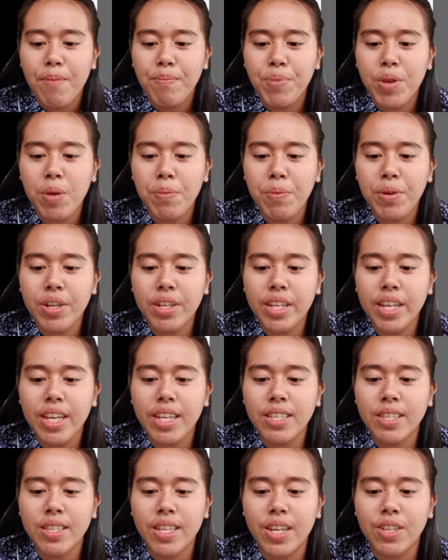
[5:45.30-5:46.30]

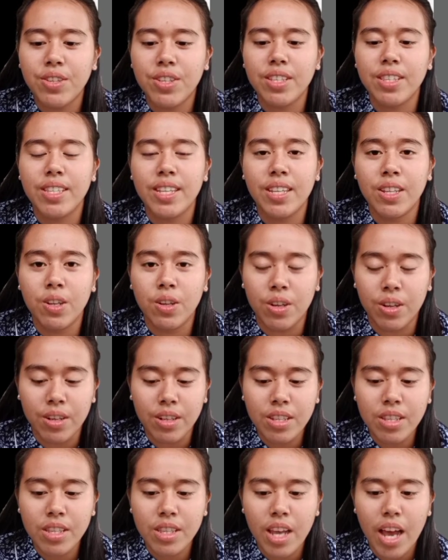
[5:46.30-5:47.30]
Puberty stages in
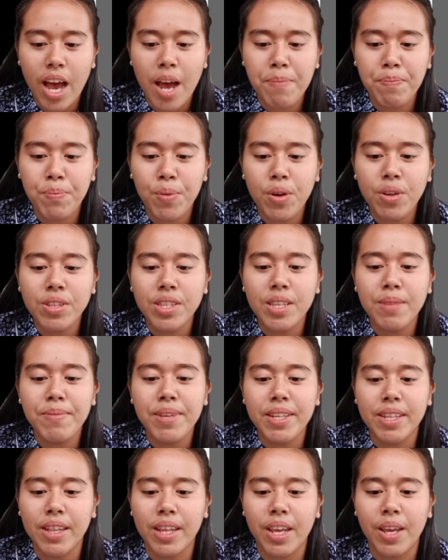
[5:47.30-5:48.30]
girls,
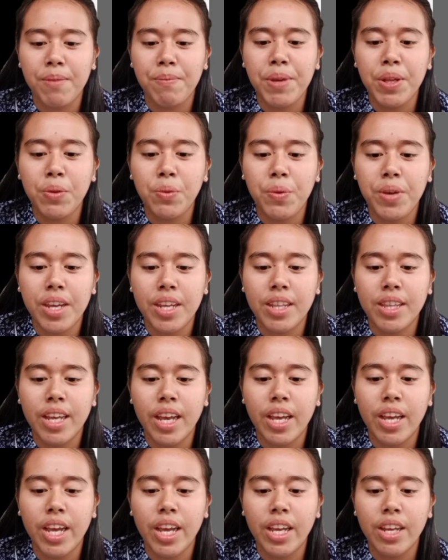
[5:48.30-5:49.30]
approximately between the
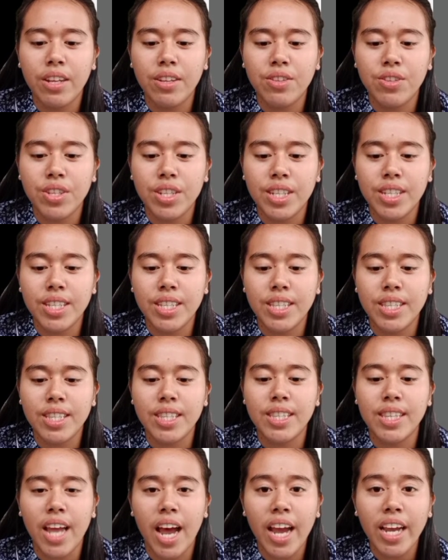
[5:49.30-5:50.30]

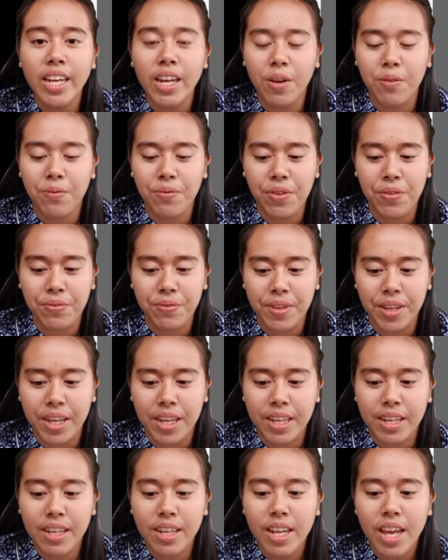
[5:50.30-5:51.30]
ages 9 and
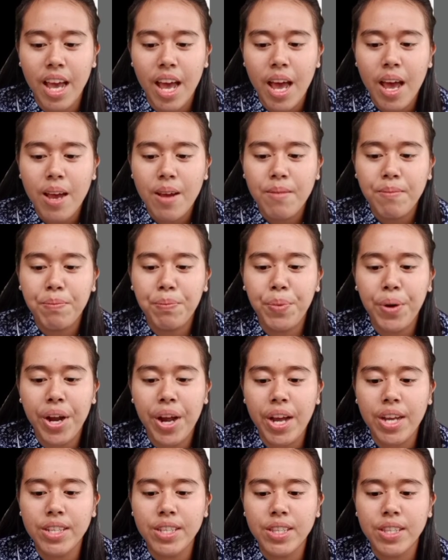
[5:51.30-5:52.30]
15,
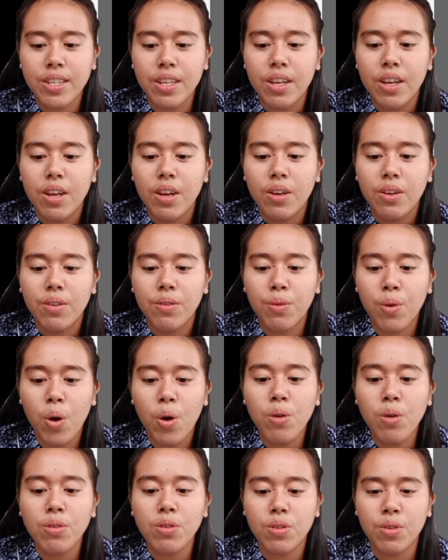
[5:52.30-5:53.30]
breast
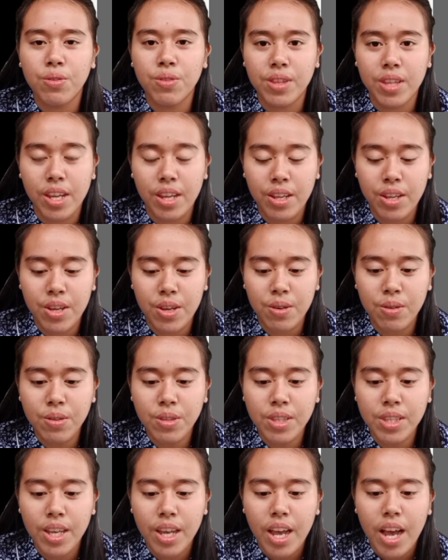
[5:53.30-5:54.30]
growth
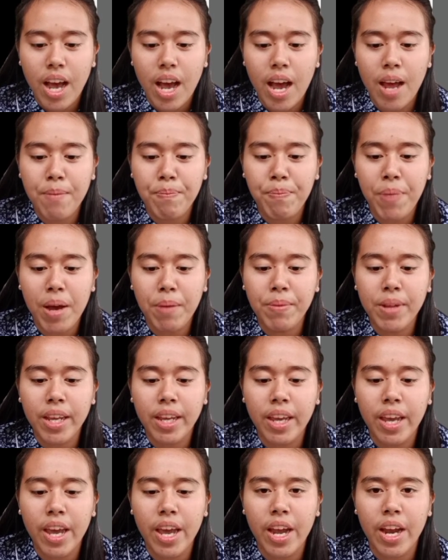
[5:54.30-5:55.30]
continues and
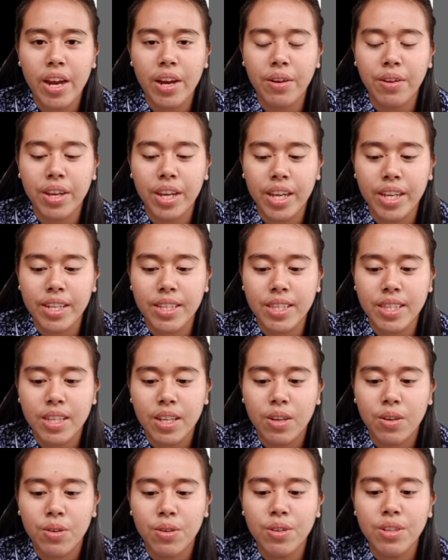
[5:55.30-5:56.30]
pubic hair gets
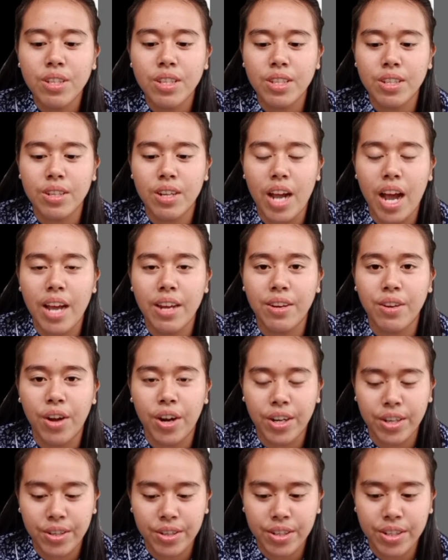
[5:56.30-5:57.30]
coarser and
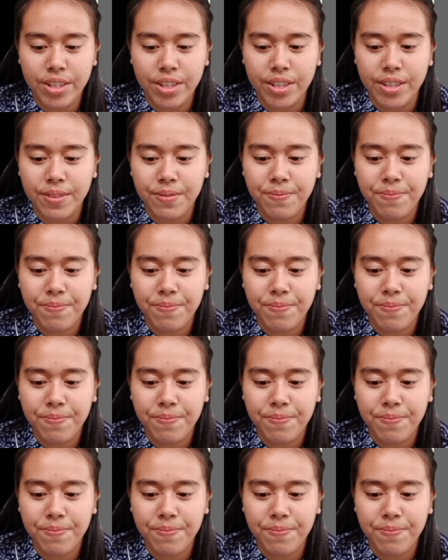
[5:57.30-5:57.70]
darker.